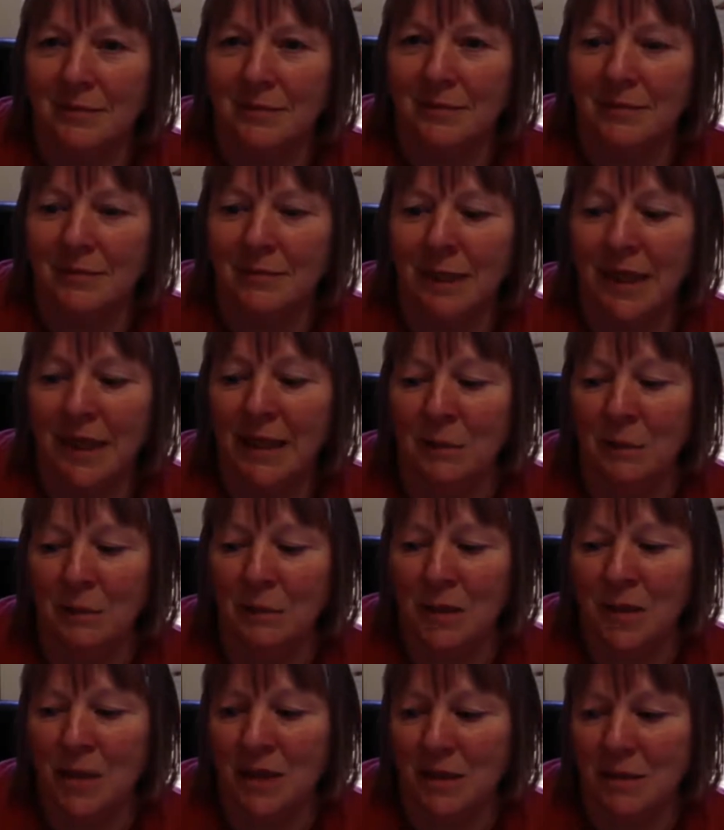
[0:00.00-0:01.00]
Mine
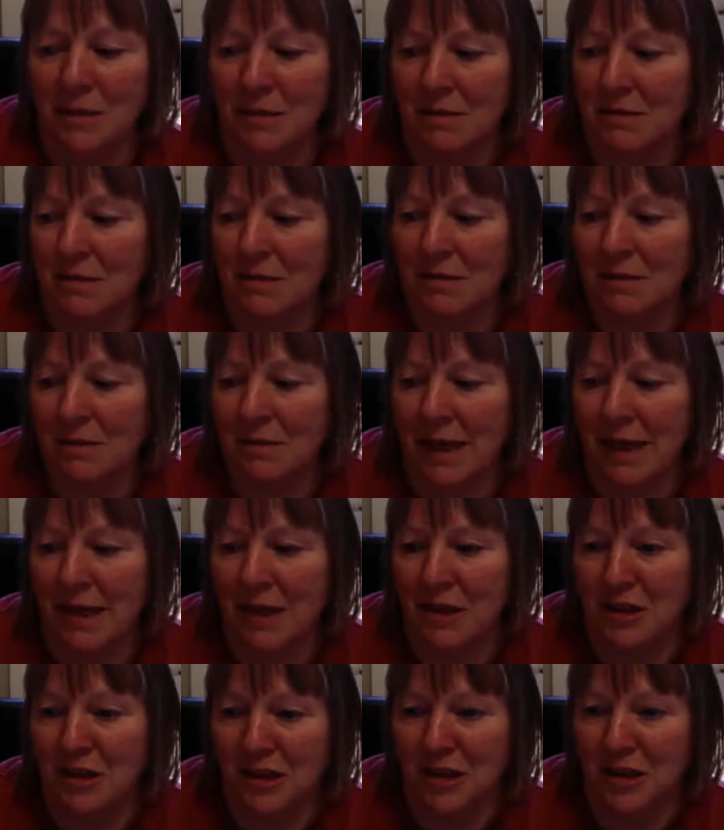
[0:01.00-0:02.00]
was
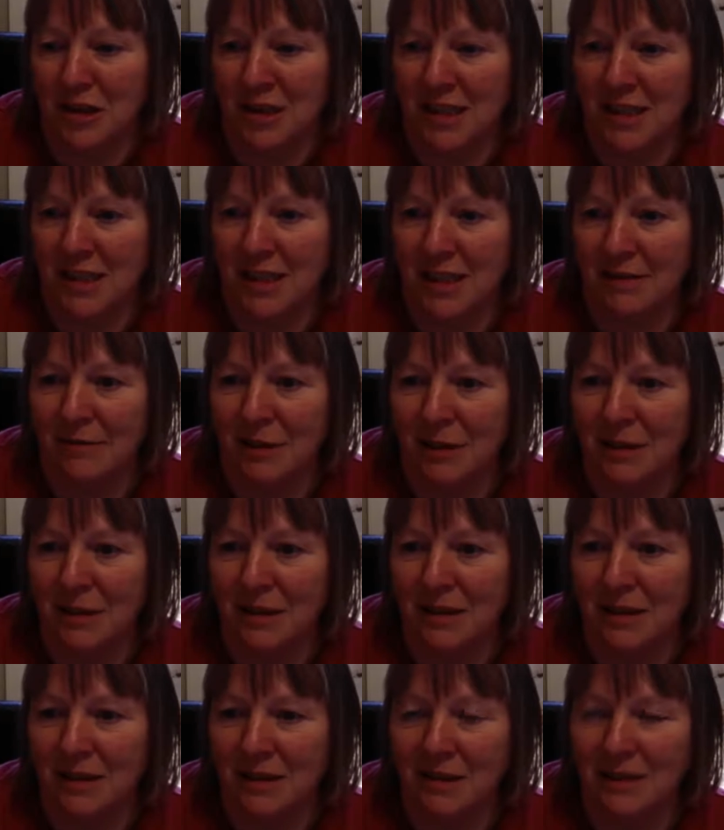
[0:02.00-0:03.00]
age
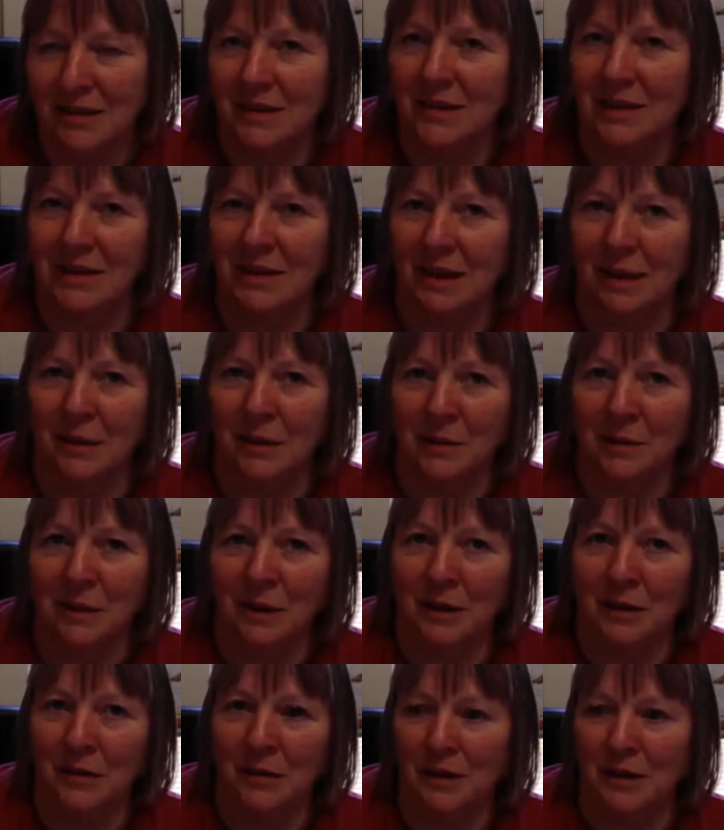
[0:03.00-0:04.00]
37. So
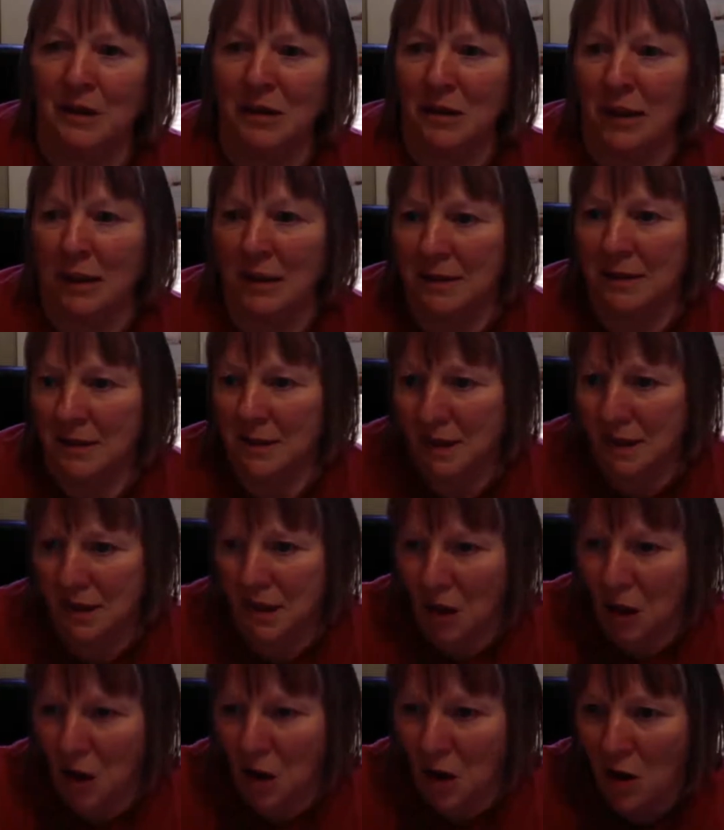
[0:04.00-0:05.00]
you can kind of
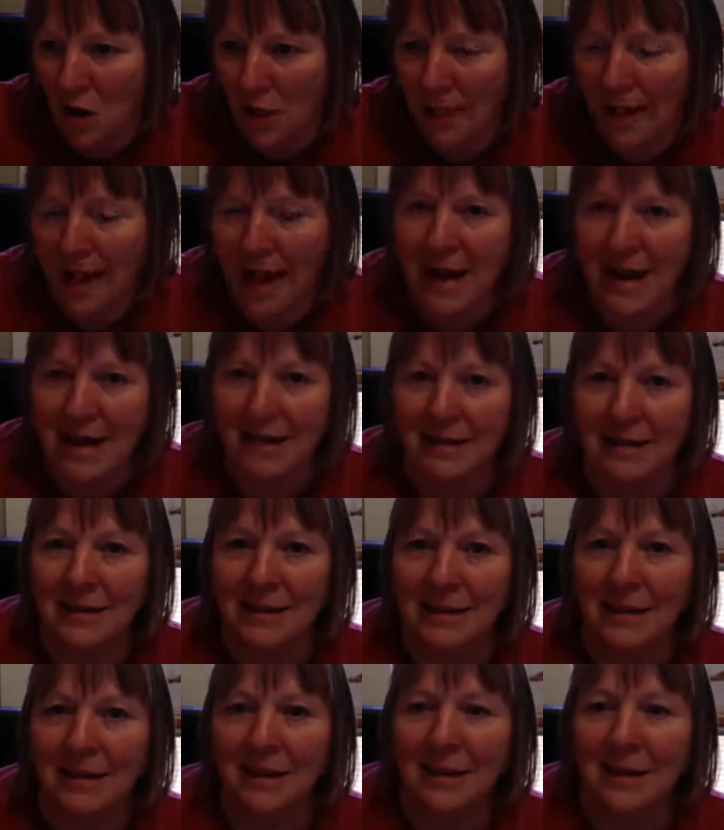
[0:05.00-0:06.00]
start there
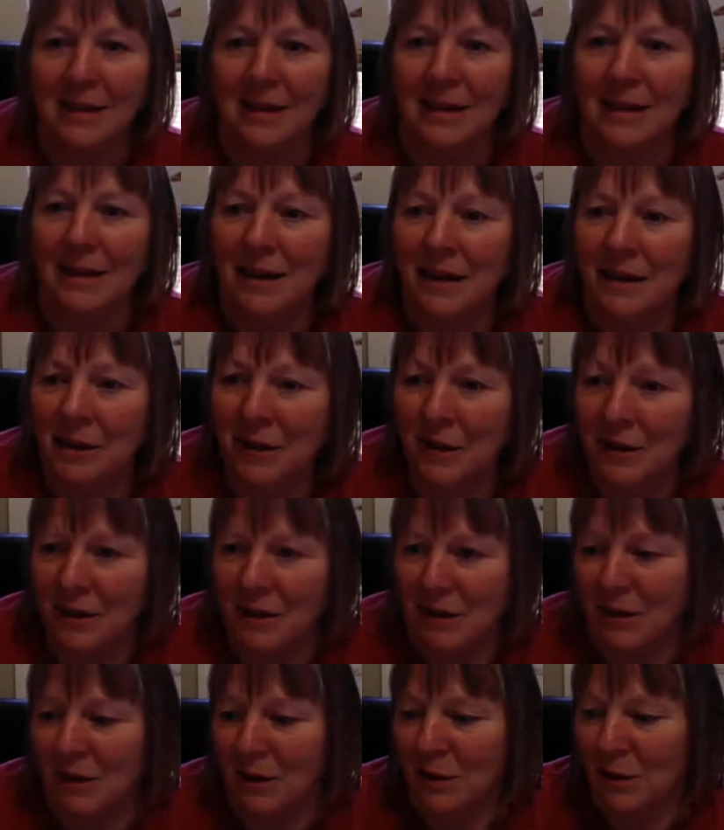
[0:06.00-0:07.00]
and you
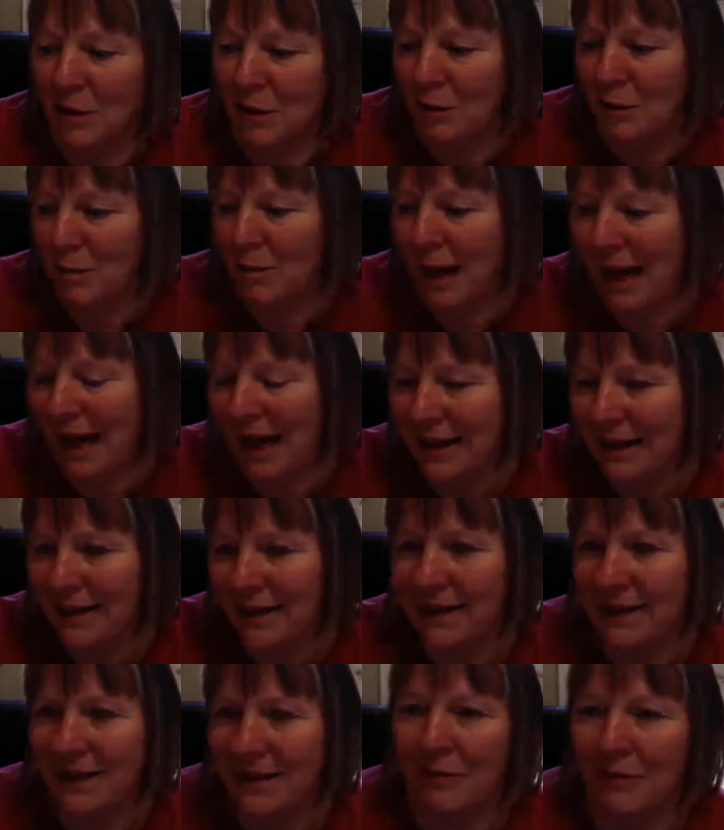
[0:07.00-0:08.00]
can look back
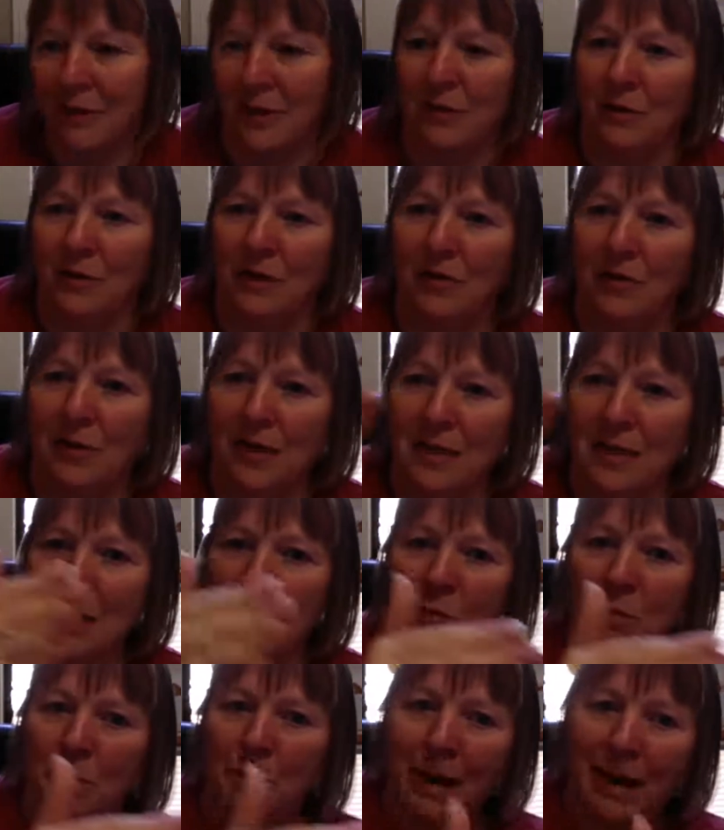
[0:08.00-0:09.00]
if it's
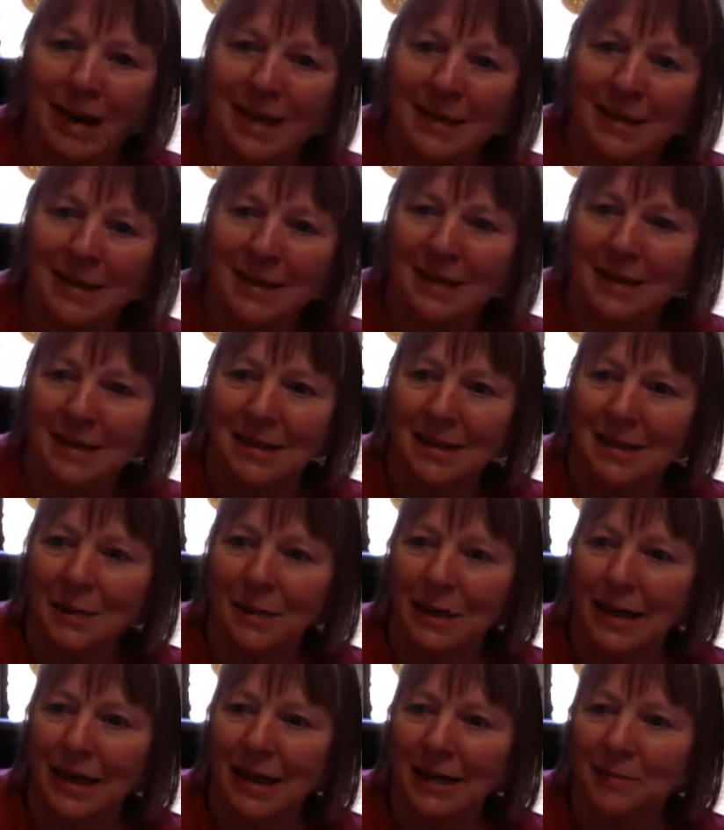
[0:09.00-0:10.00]
gone past the
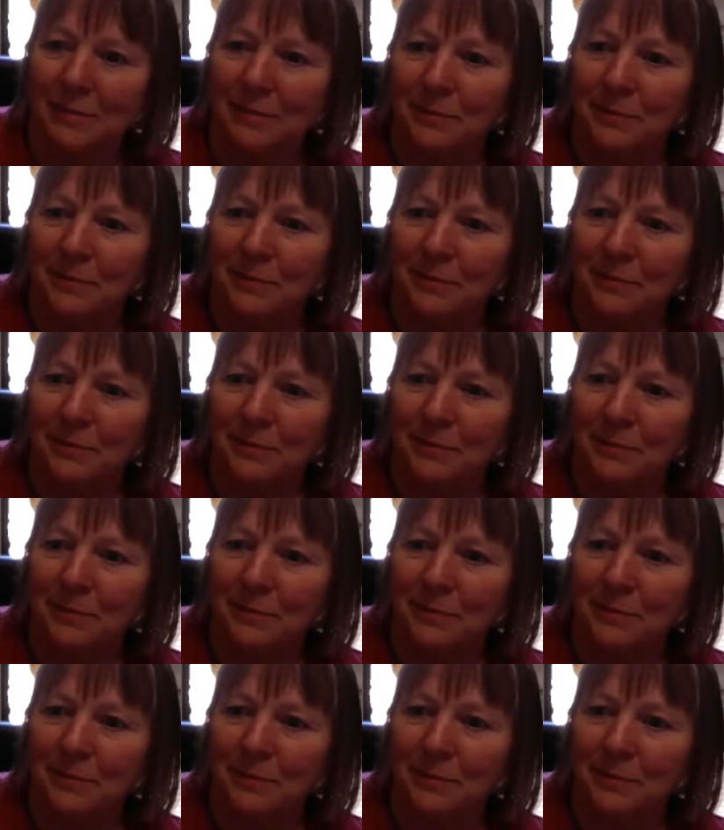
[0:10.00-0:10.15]
square.